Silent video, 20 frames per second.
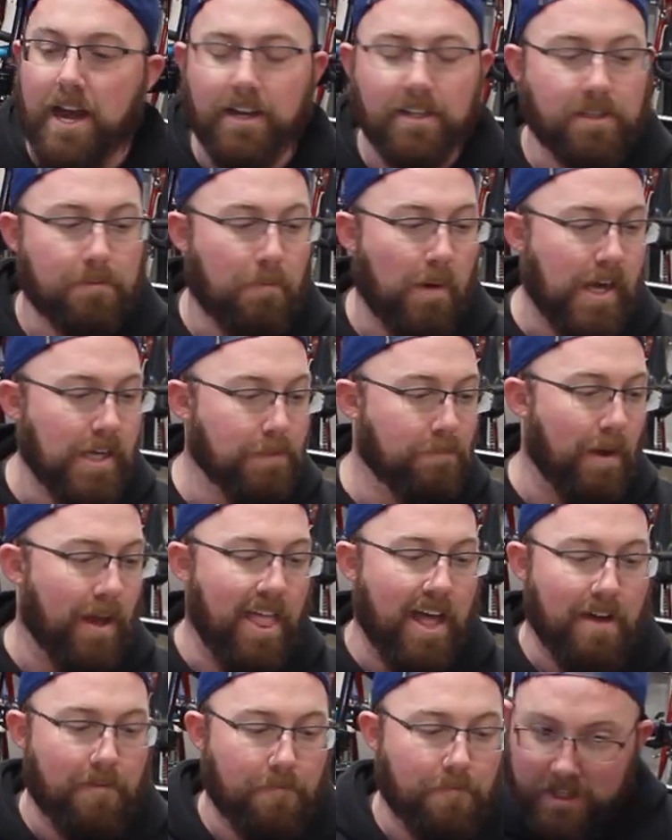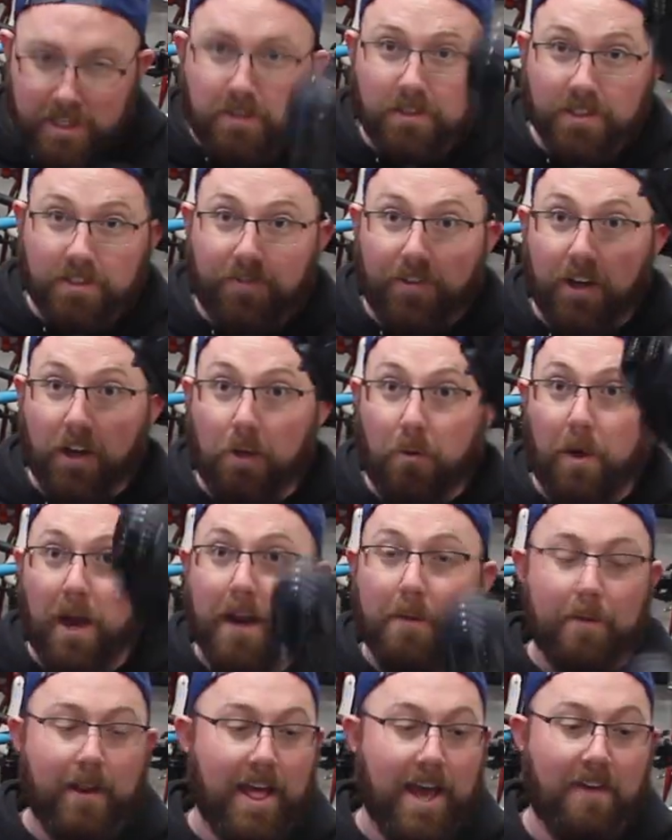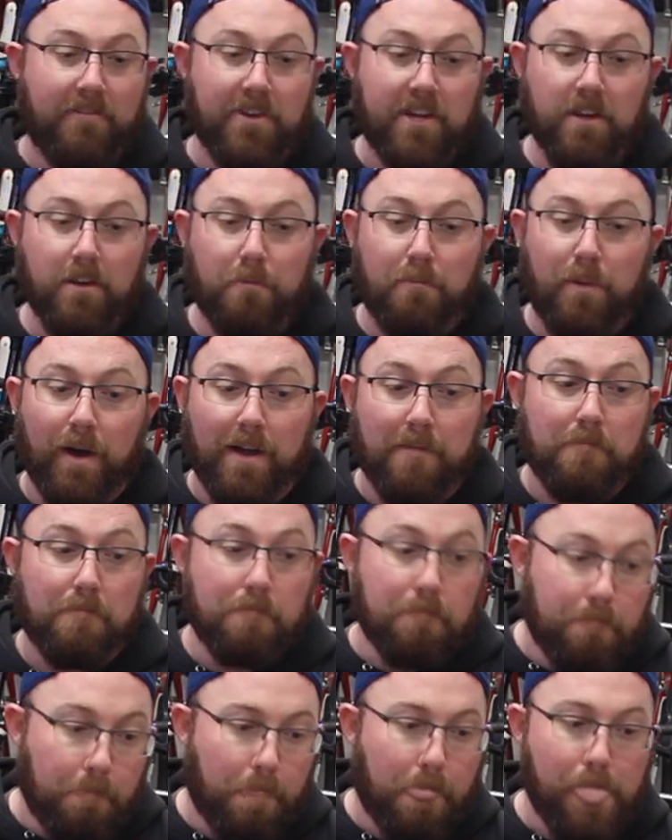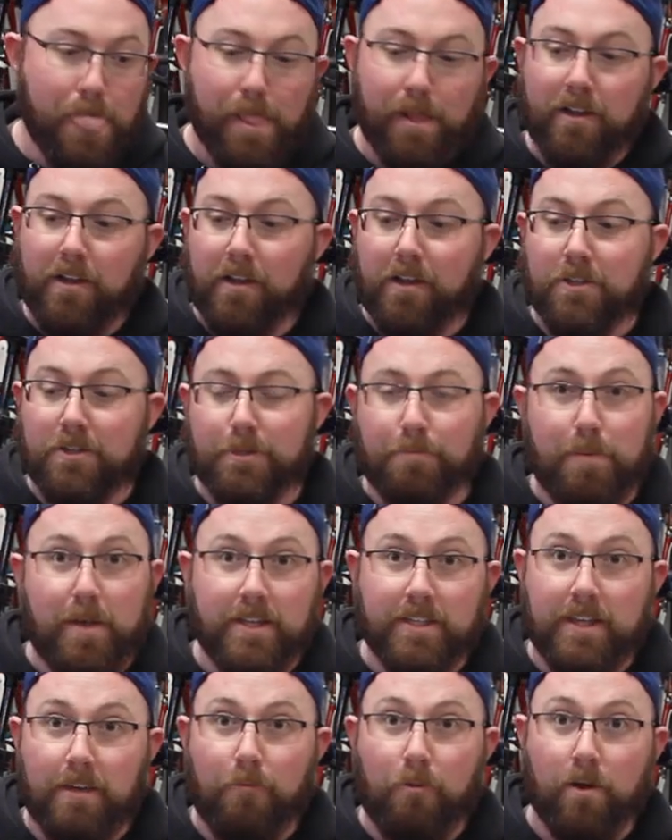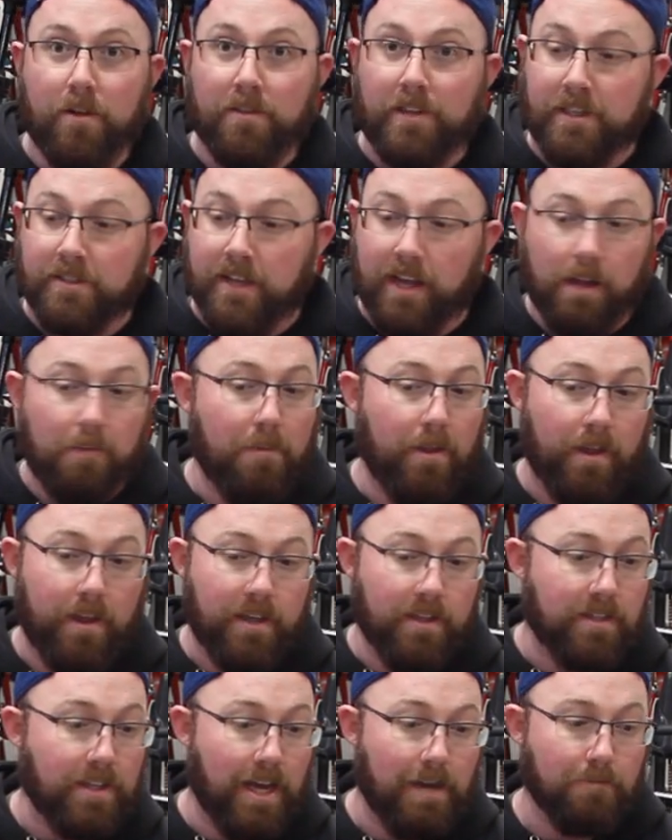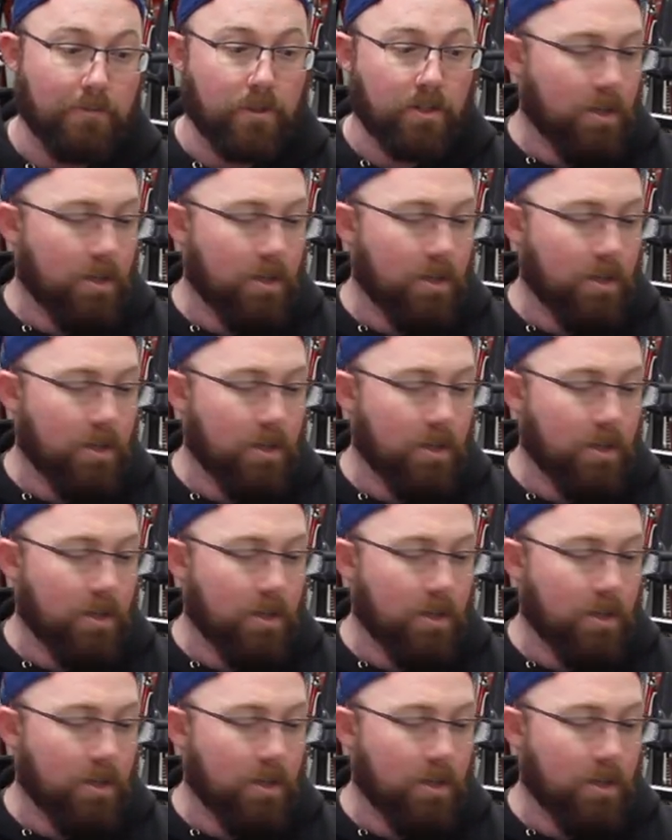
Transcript: of surprised by that. These ones feel quite a bit heavier, but could just be because I've worn these like a million times.